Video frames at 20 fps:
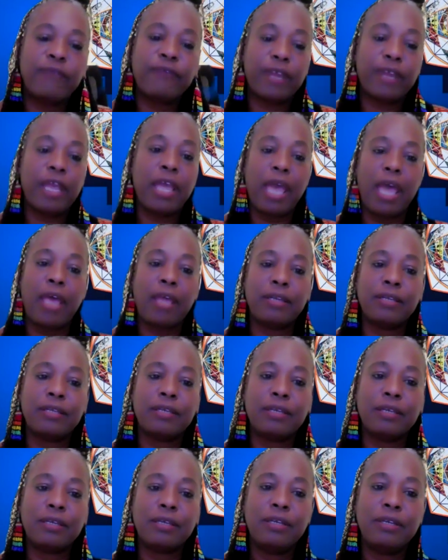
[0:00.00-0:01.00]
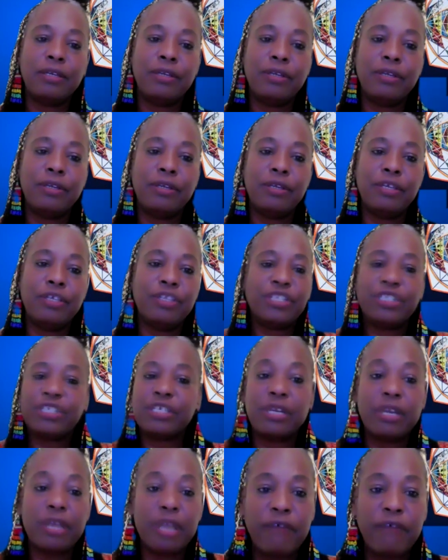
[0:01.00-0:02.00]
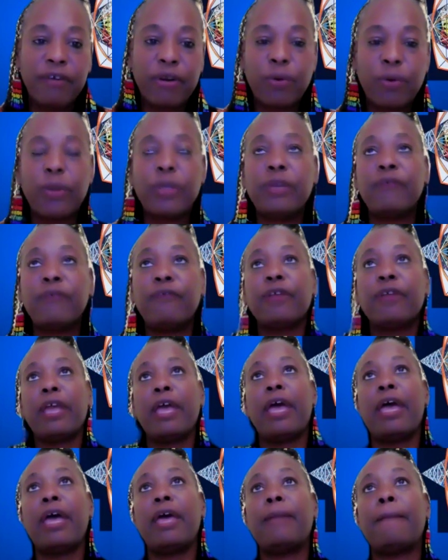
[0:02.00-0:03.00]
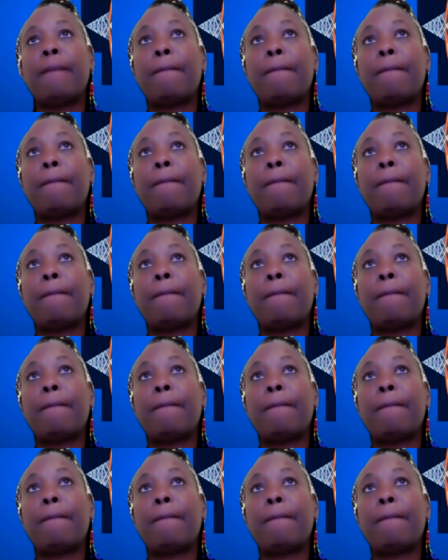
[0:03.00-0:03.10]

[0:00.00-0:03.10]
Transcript: forget. You're just never going to forget.